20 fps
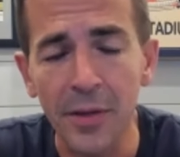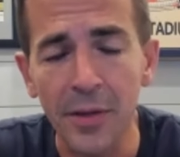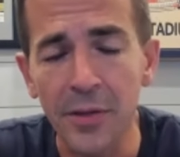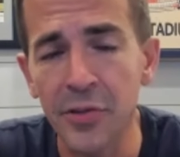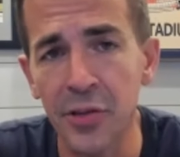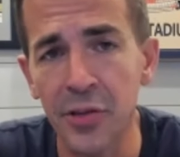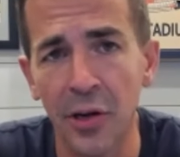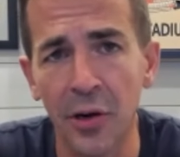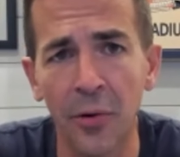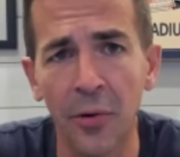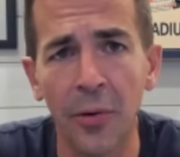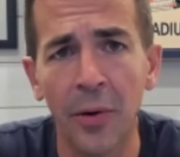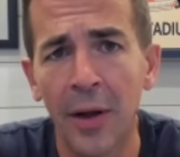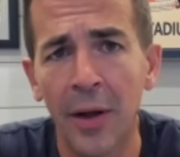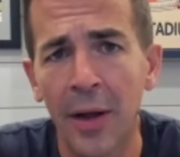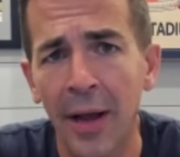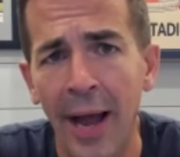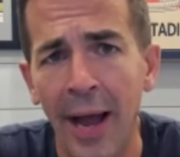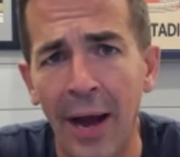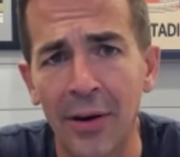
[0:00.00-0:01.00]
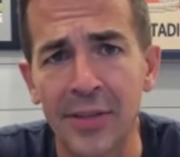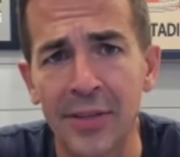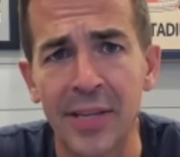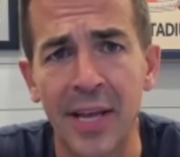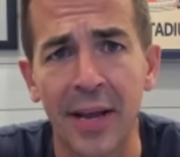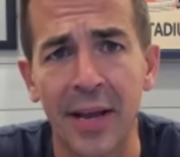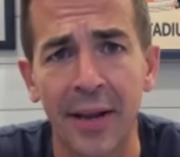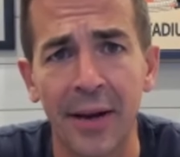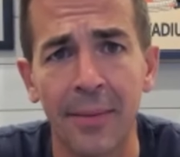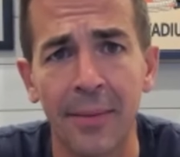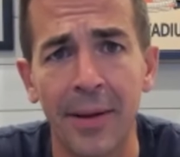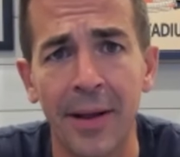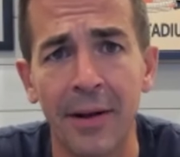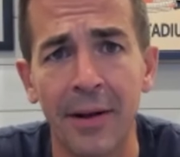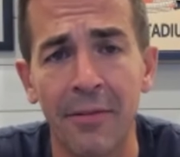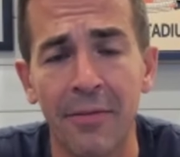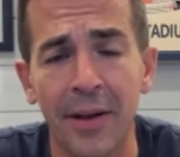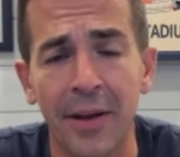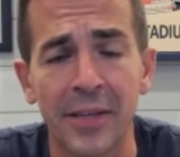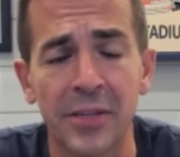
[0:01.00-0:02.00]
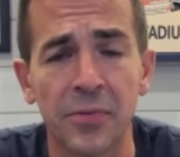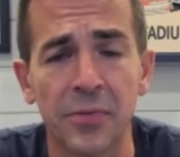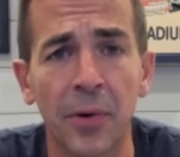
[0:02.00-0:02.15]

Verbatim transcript: So, how is that going to manifest?